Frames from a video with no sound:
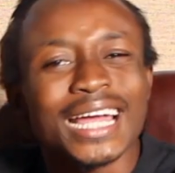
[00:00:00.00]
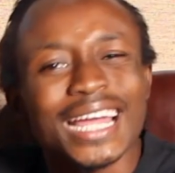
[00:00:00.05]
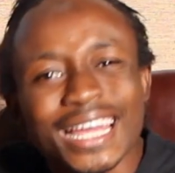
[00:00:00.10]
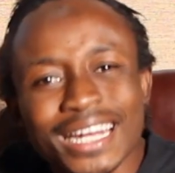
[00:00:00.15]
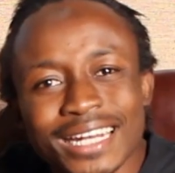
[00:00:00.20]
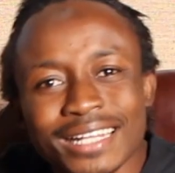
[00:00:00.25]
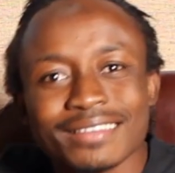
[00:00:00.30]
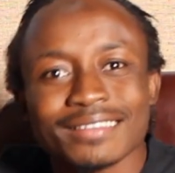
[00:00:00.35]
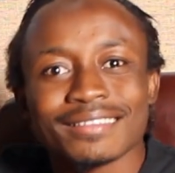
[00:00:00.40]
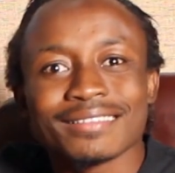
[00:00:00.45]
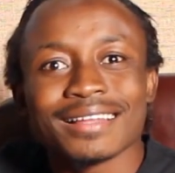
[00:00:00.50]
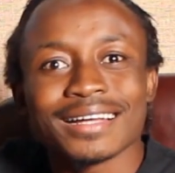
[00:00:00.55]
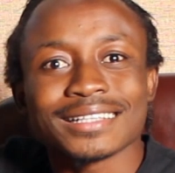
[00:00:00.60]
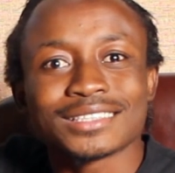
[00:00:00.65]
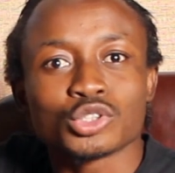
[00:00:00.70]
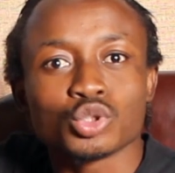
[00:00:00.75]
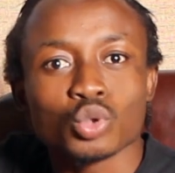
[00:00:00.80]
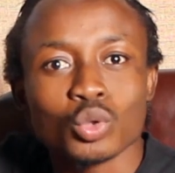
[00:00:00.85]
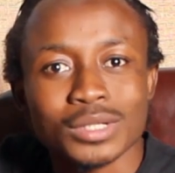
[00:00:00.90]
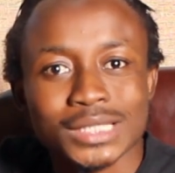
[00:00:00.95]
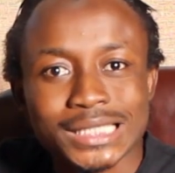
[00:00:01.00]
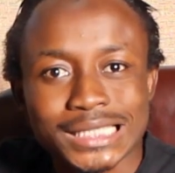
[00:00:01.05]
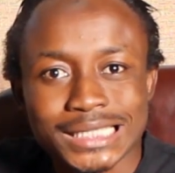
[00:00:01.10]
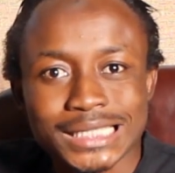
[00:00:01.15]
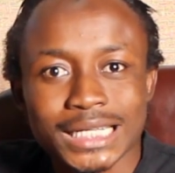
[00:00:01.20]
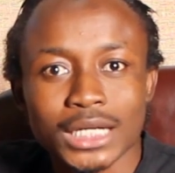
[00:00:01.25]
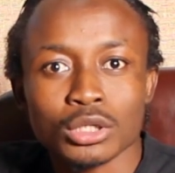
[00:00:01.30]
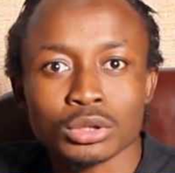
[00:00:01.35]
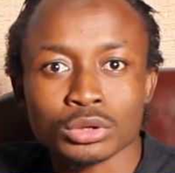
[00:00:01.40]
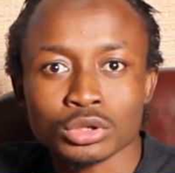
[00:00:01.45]
anything that you
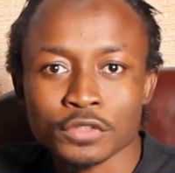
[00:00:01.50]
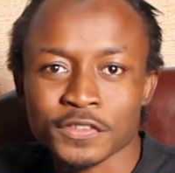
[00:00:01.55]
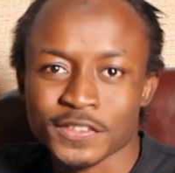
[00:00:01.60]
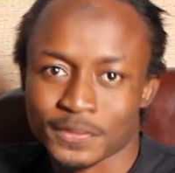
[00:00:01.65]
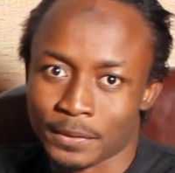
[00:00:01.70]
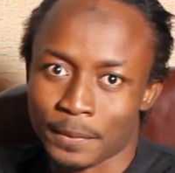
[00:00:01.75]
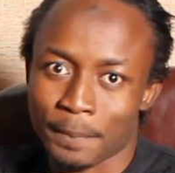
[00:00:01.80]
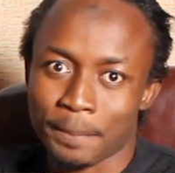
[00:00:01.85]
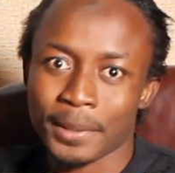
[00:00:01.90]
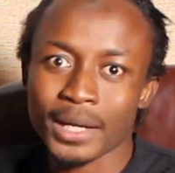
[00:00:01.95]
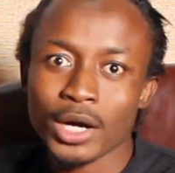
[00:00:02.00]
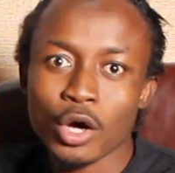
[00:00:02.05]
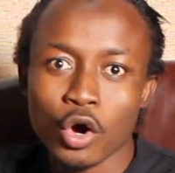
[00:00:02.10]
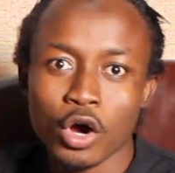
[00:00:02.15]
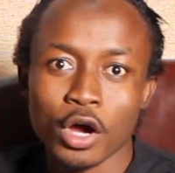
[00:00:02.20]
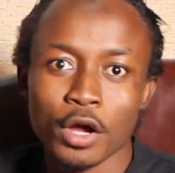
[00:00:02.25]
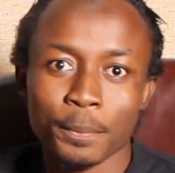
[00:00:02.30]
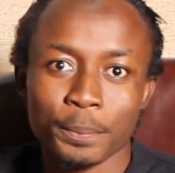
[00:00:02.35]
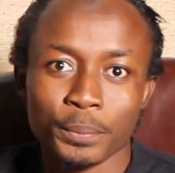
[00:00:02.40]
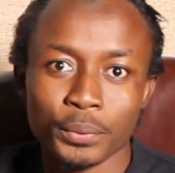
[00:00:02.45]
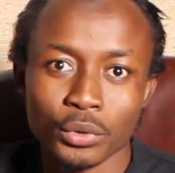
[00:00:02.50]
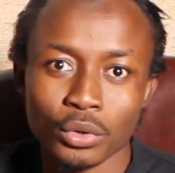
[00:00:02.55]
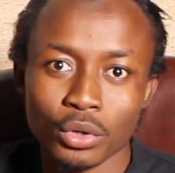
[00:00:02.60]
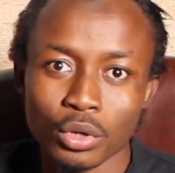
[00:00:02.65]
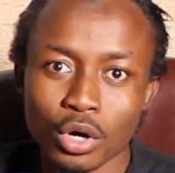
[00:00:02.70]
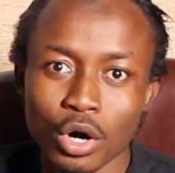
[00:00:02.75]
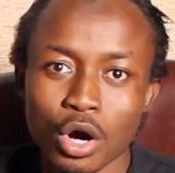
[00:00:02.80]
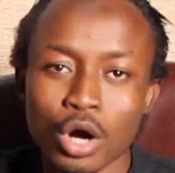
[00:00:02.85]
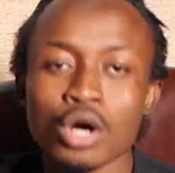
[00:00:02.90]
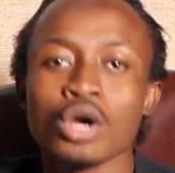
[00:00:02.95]
understand on top of the Bitcoin
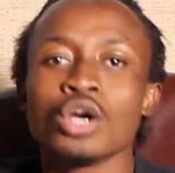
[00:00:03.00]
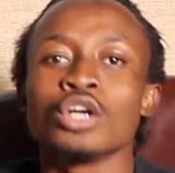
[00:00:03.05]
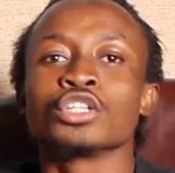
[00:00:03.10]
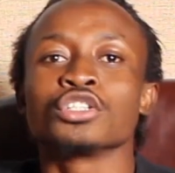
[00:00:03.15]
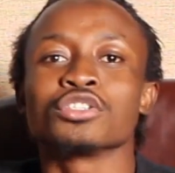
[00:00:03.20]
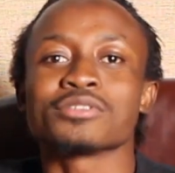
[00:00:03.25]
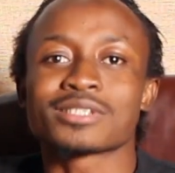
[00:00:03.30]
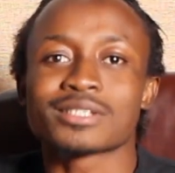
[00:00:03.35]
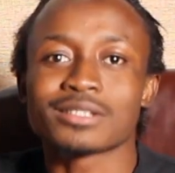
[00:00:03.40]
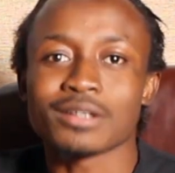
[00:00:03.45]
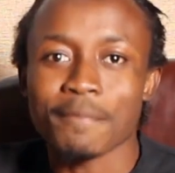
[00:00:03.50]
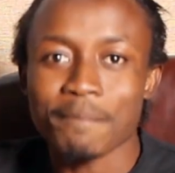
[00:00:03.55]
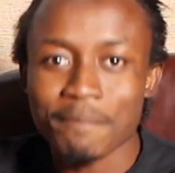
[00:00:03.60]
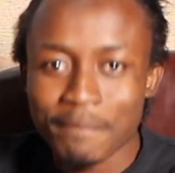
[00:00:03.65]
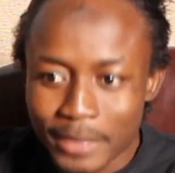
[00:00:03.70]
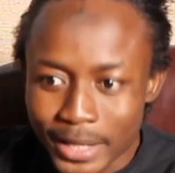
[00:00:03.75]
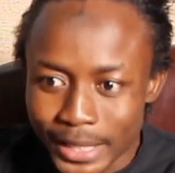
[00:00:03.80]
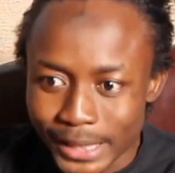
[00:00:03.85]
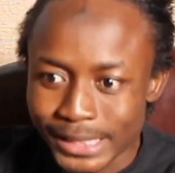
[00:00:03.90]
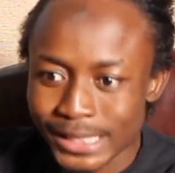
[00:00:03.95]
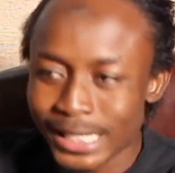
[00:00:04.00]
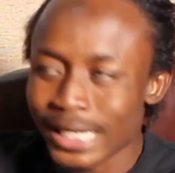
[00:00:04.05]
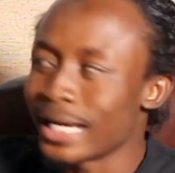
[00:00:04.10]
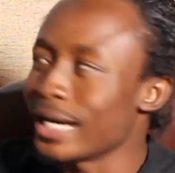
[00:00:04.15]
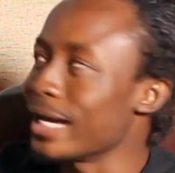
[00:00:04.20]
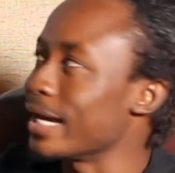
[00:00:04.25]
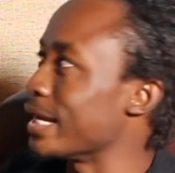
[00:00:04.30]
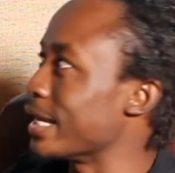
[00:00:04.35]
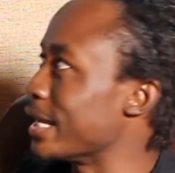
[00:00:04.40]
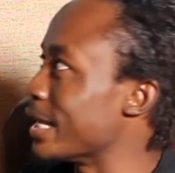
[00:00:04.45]
protocol, you submit,
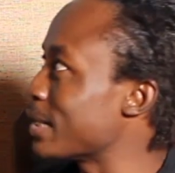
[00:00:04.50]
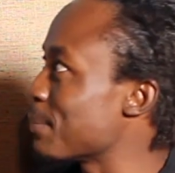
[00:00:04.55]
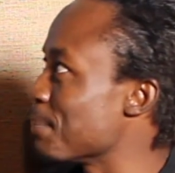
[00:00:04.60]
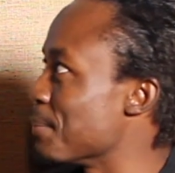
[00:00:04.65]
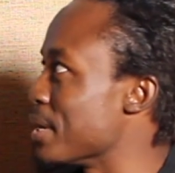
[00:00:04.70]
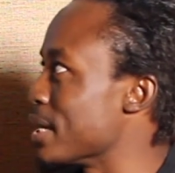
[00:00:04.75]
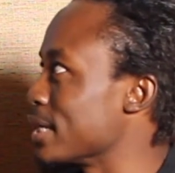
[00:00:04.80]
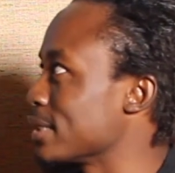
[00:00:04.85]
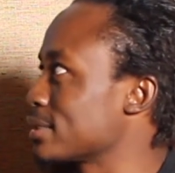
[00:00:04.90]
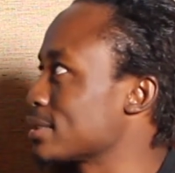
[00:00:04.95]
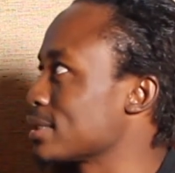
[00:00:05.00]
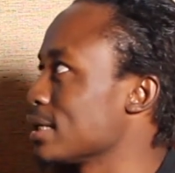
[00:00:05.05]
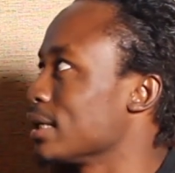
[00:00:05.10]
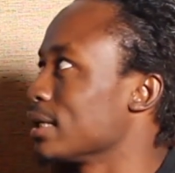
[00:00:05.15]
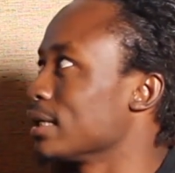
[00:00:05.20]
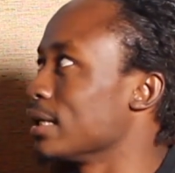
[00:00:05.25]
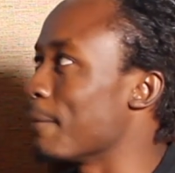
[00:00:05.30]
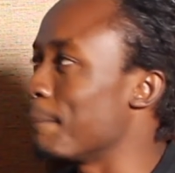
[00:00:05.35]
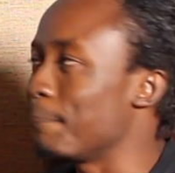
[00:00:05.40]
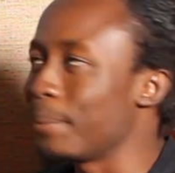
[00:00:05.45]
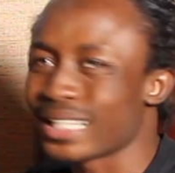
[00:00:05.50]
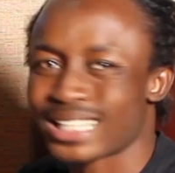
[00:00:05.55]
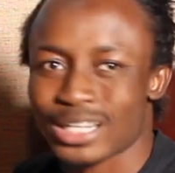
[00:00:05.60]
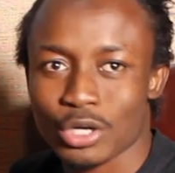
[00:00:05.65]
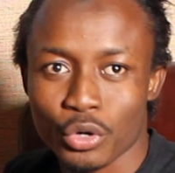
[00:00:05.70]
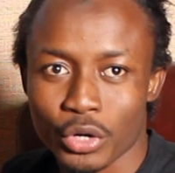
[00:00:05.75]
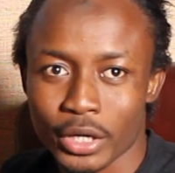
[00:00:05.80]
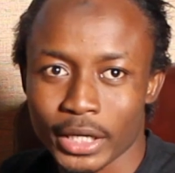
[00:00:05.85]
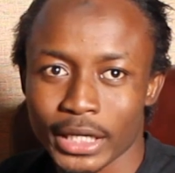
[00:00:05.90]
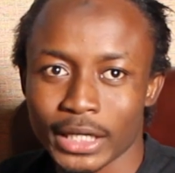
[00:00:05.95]
and it makes the
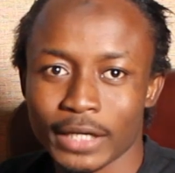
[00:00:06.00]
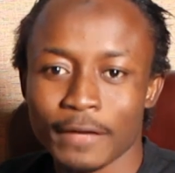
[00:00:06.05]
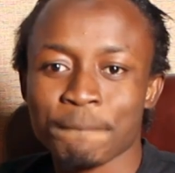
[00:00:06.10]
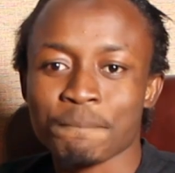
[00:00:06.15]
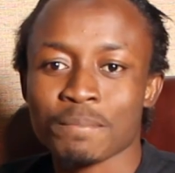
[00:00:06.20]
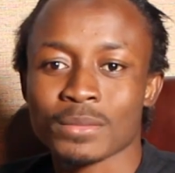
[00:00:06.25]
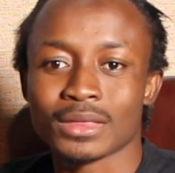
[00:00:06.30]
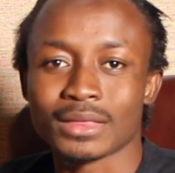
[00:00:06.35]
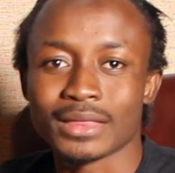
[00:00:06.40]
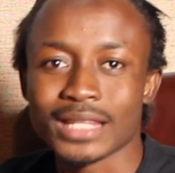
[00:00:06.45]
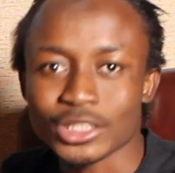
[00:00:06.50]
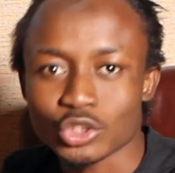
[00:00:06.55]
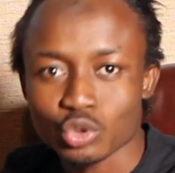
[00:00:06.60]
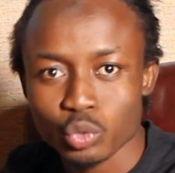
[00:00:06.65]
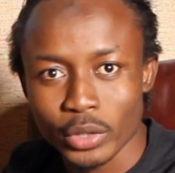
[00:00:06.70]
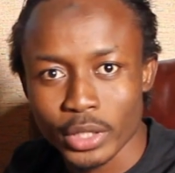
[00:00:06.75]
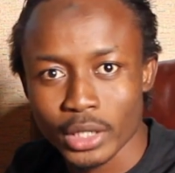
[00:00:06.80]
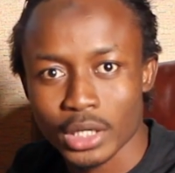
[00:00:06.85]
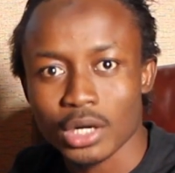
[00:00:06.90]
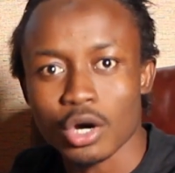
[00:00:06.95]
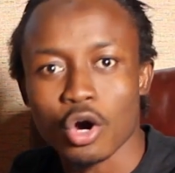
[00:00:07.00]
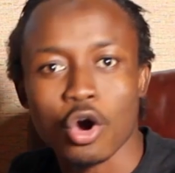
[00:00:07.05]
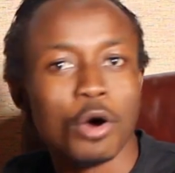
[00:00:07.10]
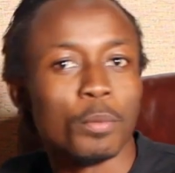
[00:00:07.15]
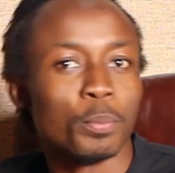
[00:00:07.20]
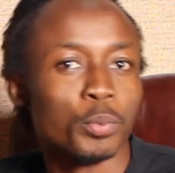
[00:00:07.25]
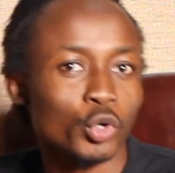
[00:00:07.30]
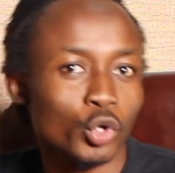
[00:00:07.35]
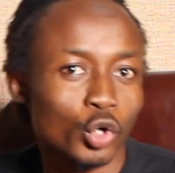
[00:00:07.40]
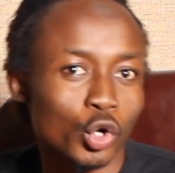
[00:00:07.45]
Bitcoin network
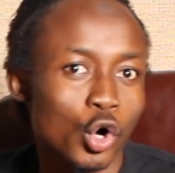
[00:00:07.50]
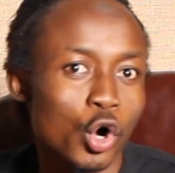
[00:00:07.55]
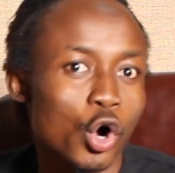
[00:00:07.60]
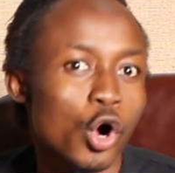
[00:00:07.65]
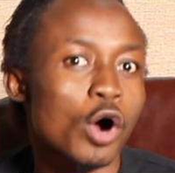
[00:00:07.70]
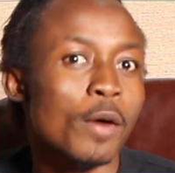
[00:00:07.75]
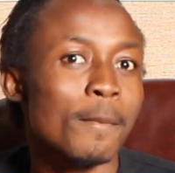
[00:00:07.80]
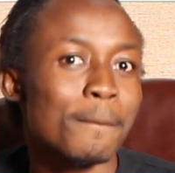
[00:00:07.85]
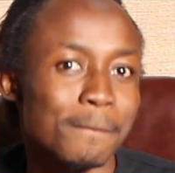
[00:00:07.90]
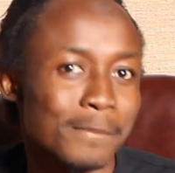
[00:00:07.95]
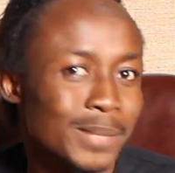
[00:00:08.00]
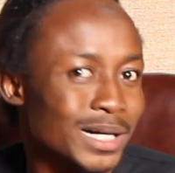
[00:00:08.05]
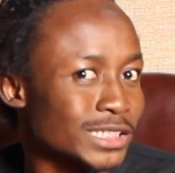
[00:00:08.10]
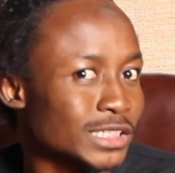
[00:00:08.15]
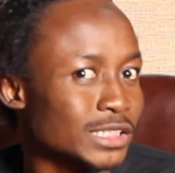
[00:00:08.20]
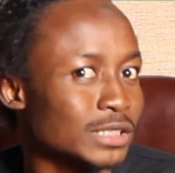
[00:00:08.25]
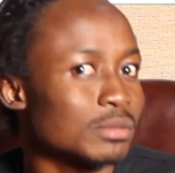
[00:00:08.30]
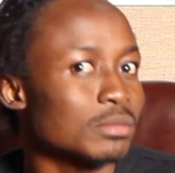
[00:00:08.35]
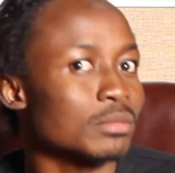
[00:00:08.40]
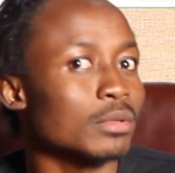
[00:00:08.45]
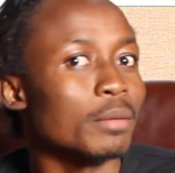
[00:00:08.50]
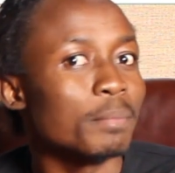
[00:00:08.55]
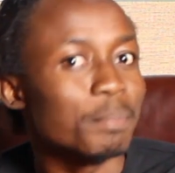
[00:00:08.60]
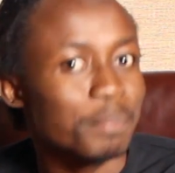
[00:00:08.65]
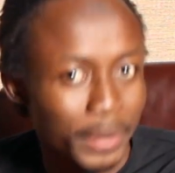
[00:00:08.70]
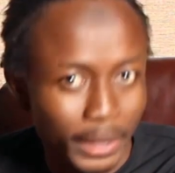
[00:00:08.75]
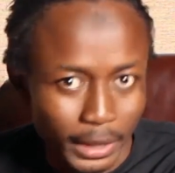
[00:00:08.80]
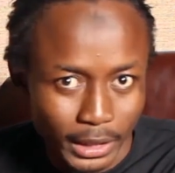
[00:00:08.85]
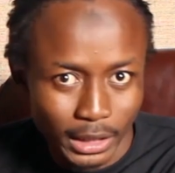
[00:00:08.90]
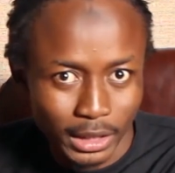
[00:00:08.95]
or protocol much
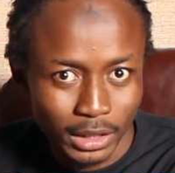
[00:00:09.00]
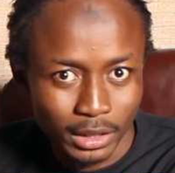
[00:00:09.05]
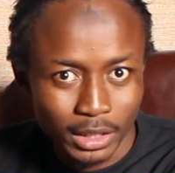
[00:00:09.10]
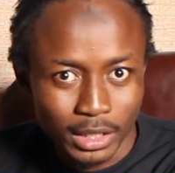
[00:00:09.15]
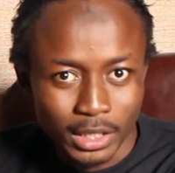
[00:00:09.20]
better.